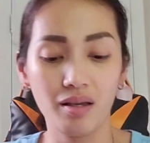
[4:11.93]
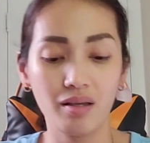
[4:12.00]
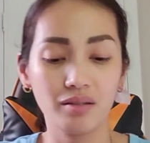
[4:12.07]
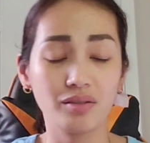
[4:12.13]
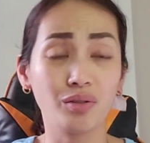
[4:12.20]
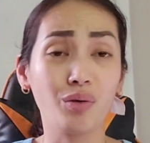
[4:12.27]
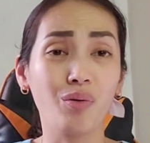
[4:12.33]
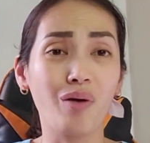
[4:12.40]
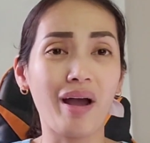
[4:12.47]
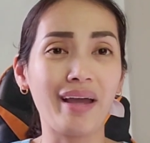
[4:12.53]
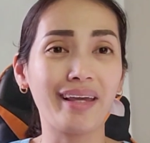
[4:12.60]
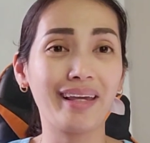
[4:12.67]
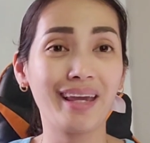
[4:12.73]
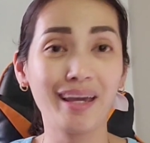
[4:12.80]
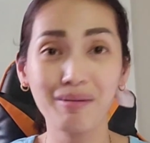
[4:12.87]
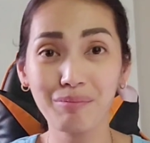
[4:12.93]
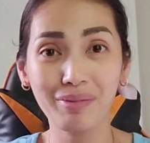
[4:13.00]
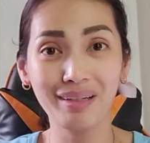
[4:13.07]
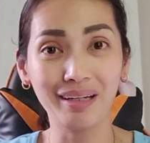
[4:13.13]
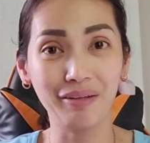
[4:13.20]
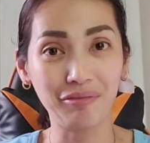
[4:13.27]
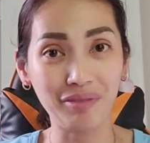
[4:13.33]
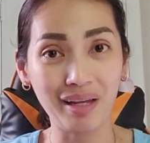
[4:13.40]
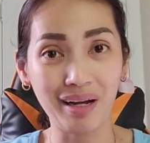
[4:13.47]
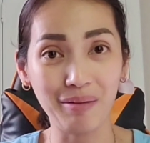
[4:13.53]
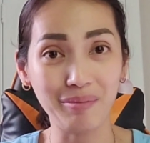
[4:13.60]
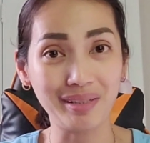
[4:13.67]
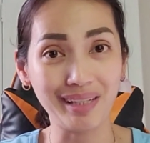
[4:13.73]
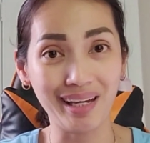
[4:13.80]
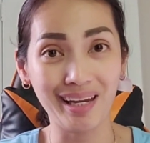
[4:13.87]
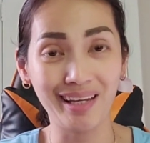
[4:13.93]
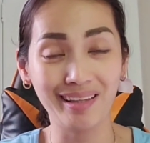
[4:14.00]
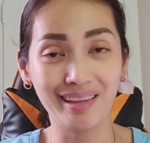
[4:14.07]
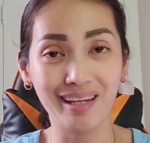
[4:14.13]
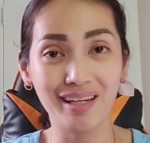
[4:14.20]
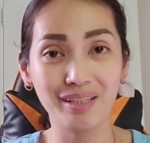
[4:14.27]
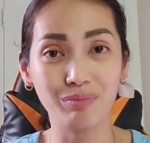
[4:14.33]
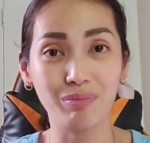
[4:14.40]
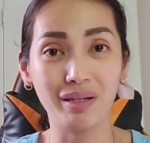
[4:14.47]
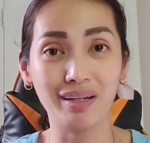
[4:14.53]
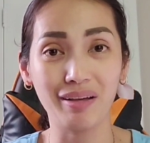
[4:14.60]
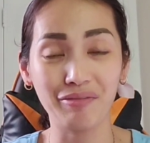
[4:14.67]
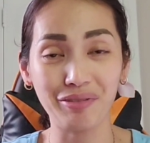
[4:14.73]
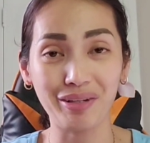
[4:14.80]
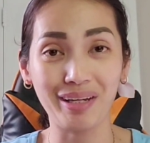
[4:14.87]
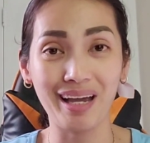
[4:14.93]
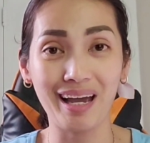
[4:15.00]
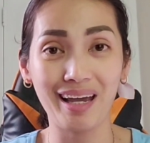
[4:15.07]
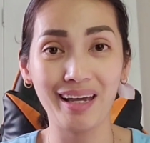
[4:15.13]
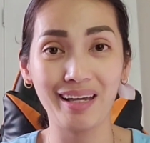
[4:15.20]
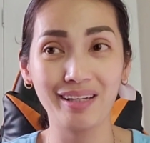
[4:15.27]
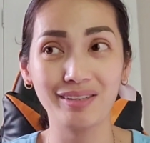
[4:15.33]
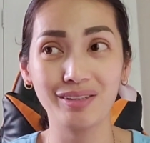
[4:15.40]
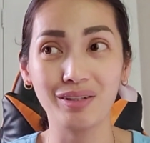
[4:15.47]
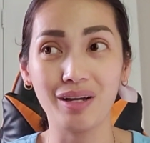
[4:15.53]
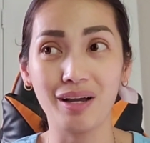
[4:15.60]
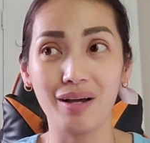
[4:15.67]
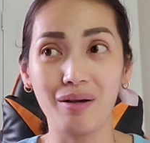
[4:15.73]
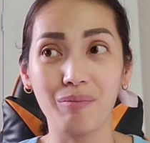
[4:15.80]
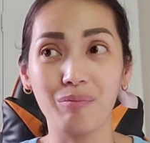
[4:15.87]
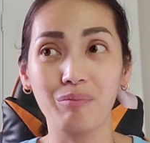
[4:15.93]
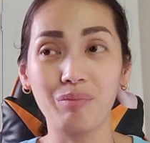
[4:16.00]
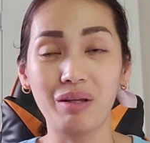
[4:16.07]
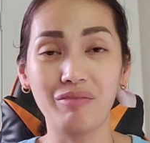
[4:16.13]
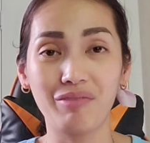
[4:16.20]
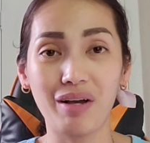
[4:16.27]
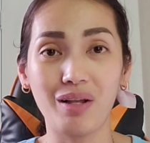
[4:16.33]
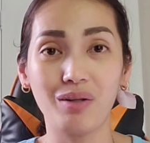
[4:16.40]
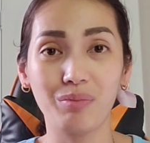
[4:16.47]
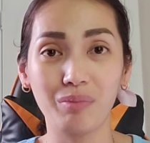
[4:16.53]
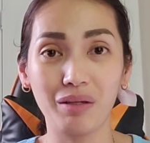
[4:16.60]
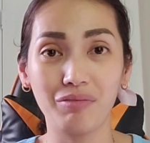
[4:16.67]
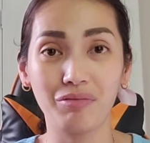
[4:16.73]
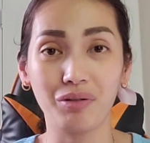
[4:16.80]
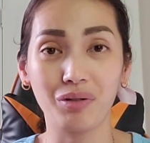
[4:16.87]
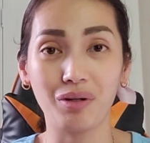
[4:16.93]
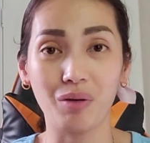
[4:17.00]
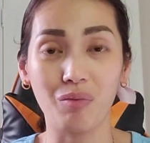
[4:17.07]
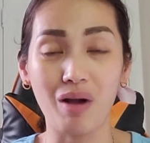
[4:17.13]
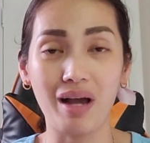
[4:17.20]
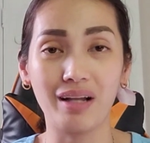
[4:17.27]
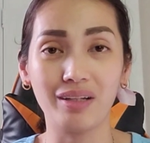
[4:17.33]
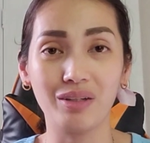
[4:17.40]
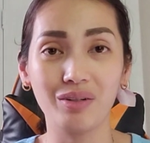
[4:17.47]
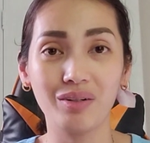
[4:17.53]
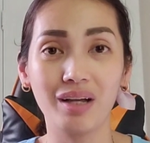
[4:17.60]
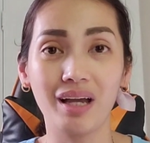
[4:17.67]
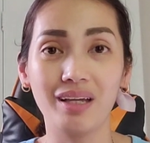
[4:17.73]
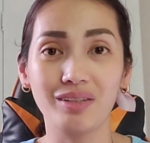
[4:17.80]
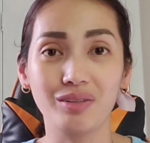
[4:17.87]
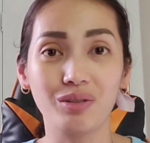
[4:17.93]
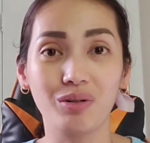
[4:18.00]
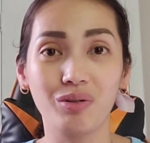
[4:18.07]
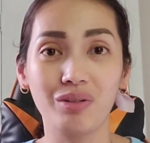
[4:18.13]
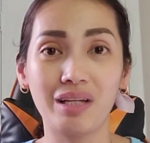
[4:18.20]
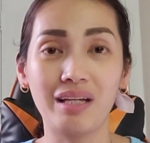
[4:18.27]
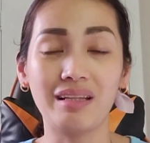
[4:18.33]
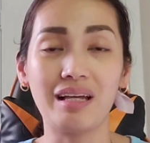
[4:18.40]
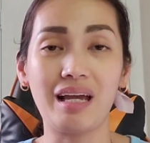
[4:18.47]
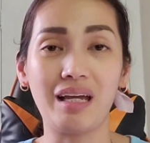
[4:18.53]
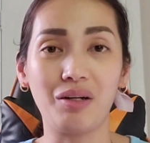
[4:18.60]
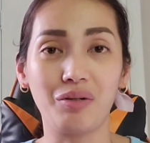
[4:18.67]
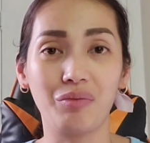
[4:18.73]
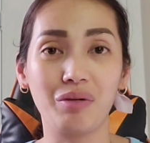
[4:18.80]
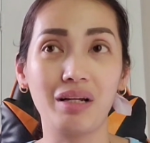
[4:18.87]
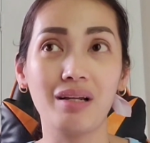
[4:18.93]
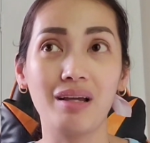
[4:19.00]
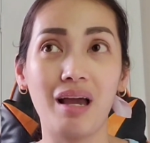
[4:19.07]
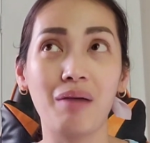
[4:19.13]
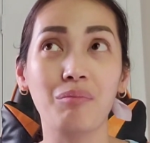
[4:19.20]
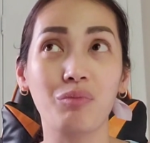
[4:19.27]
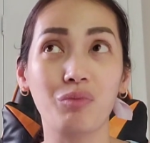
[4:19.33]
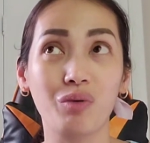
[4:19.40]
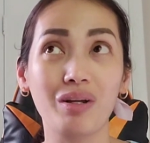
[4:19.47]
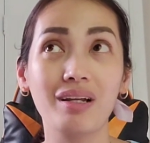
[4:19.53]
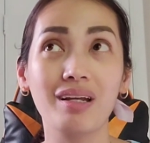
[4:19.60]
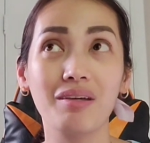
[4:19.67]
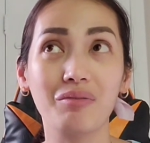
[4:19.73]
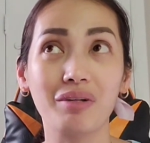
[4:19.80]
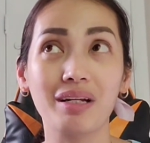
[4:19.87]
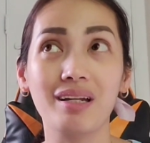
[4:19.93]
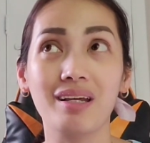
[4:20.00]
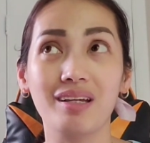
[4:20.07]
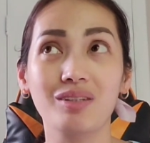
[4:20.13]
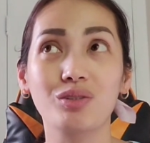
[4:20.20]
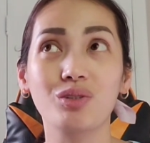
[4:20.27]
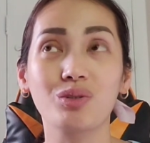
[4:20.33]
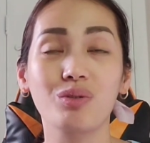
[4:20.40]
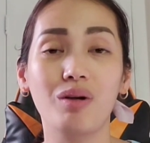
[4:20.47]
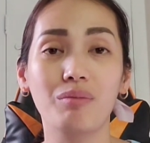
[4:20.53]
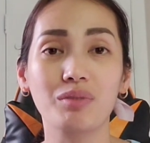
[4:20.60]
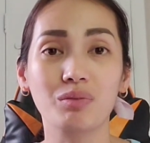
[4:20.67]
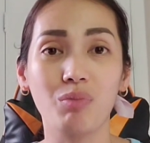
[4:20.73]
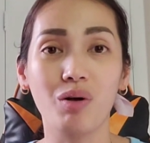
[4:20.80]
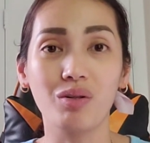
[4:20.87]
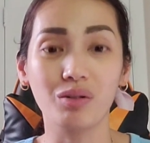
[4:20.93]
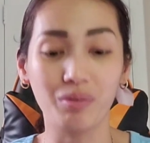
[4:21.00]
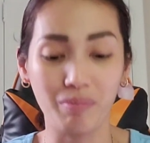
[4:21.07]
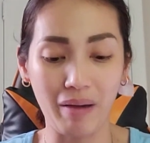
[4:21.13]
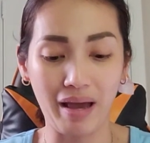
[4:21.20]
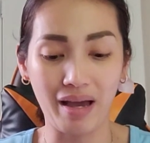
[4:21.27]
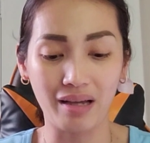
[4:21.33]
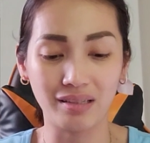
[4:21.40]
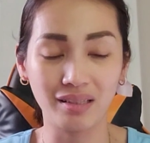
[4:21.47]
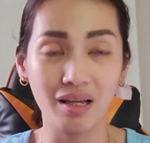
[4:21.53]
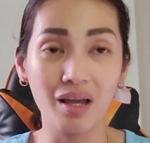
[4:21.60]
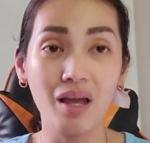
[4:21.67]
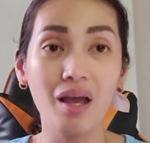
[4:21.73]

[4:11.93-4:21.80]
So I can't believe that I'm saying this, but if you guys been following me for a while, you guys know that I'm really into smaller bags.